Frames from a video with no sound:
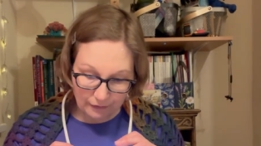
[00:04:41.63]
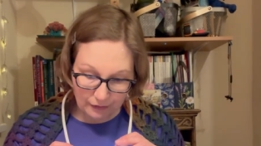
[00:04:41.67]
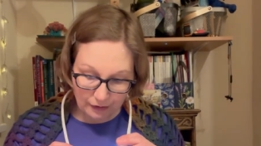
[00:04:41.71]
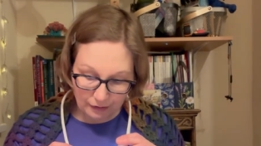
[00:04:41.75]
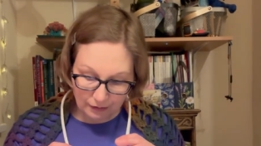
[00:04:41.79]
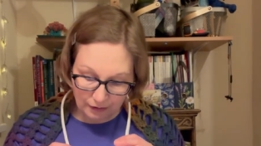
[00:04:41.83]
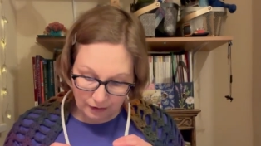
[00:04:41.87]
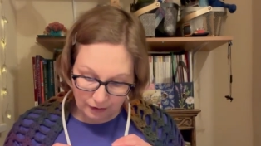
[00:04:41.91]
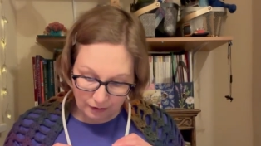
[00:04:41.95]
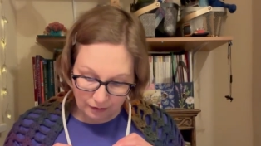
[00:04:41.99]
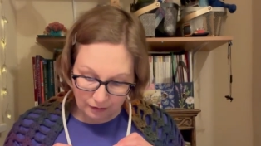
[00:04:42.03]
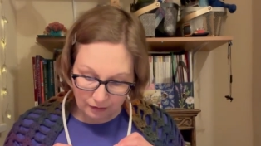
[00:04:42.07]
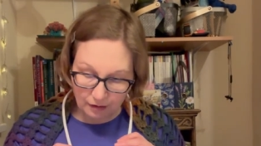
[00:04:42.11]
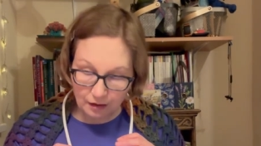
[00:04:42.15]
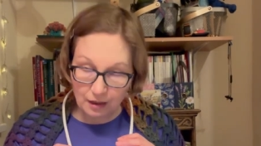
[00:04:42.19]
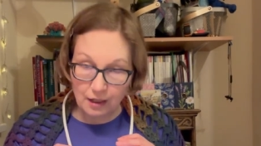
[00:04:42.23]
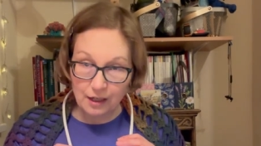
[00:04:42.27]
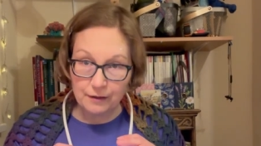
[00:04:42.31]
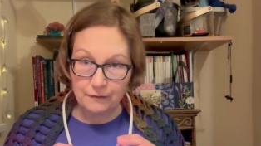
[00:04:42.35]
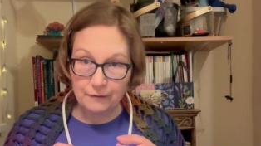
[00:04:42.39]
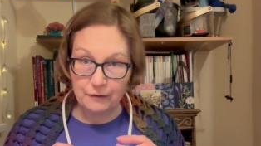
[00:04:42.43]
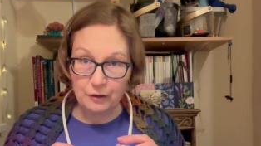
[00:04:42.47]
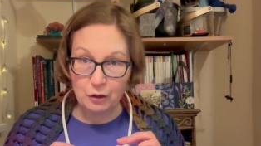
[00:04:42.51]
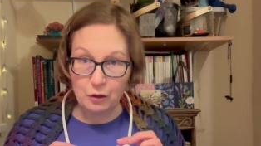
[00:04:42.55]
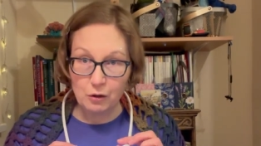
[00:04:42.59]
like a kind
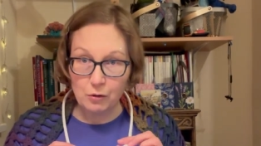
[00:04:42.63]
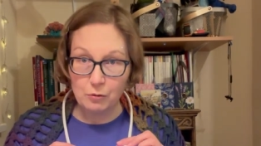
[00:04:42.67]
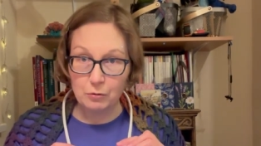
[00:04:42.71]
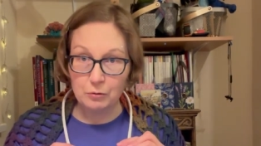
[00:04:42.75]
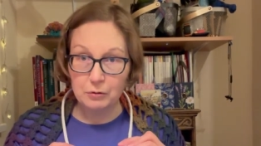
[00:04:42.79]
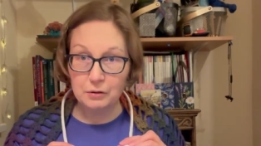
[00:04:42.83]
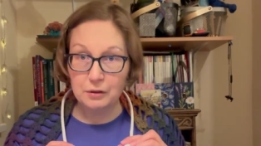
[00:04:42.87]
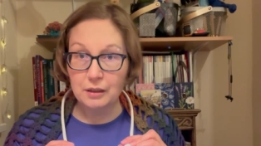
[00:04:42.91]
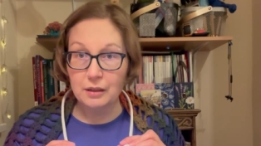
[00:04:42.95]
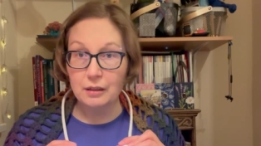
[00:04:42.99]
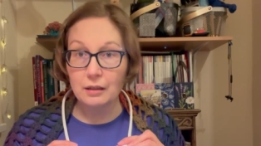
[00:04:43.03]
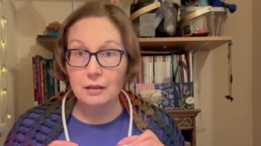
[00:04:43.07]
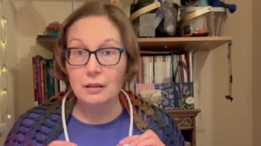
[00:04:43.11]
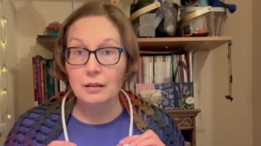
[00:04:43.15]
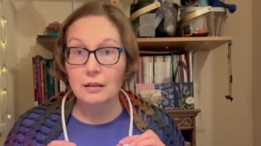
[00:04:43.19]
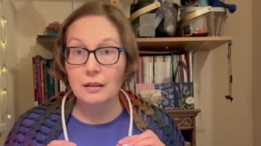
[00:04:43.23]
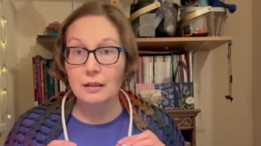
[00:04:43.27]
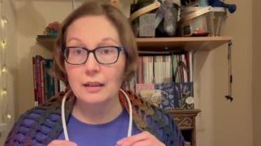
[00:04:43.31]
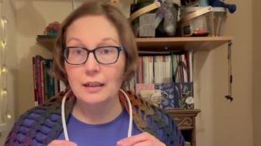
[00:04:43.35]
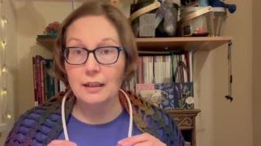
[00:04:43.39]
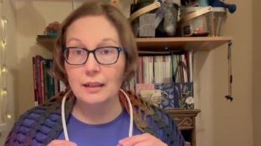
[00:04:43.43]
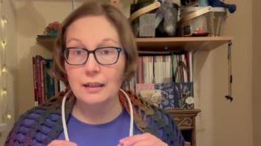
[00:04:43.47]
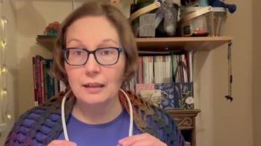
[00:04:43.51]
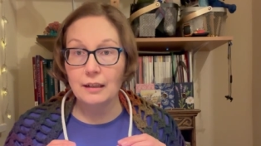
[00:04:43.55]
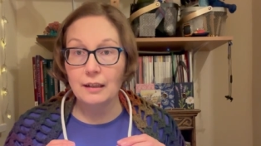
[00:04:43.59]
of a cold
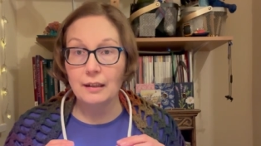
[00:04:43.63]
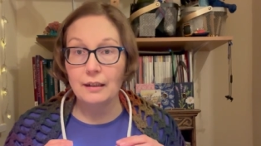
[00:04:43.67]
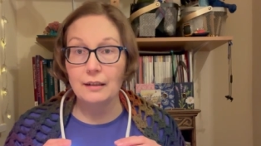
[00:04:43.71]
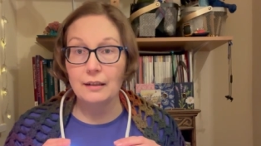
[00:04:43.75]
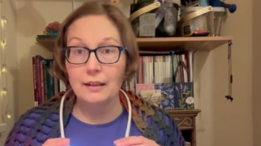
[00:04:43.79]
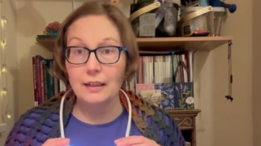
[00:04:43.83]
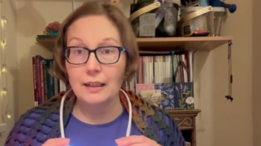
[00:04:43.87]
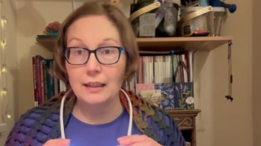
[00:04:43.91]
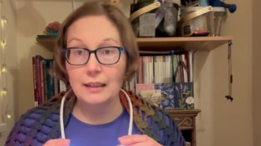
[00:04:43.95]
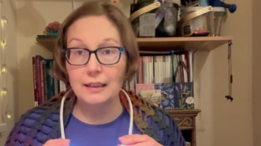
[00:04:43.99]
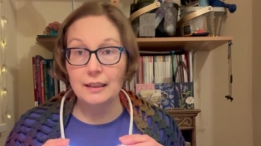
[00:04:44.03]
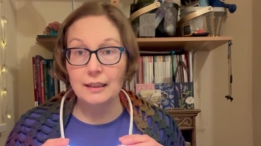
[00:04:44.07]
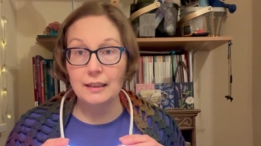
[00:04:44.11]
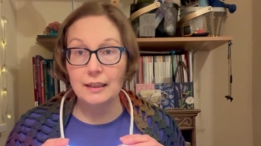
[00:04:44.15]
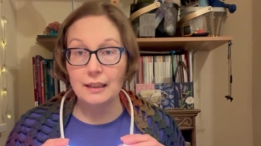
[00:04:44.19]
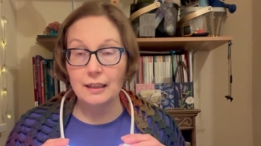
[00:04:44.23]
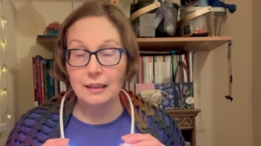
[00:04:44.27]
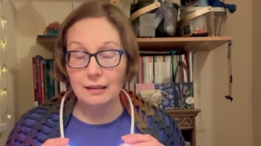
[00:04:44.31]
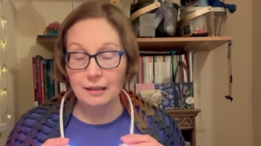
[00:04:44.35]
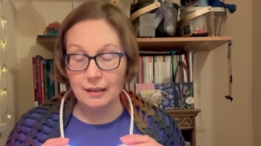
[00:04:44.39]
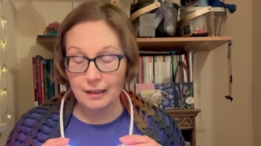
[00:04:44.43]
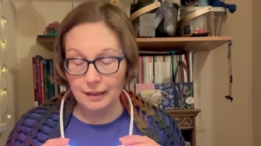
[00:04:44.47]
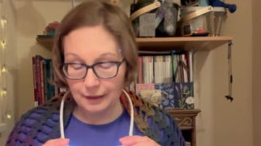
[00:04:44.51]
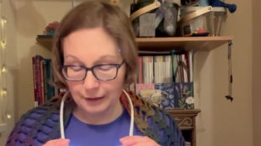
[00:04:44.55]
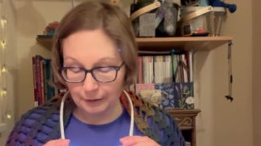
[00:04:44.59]
LED
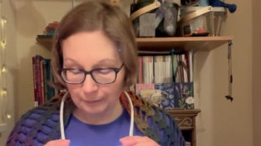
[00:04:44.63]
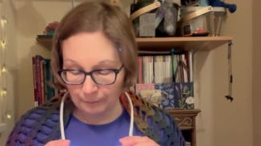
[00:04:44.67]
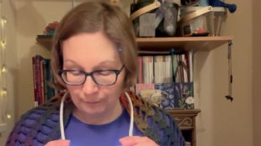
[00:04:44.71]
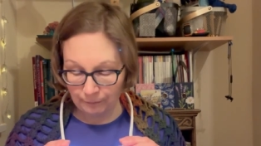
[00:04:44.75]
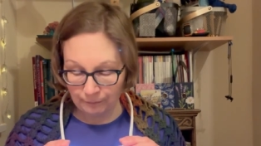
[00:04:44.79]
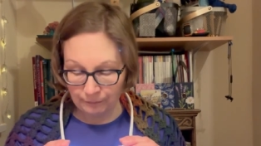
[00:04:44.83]
light,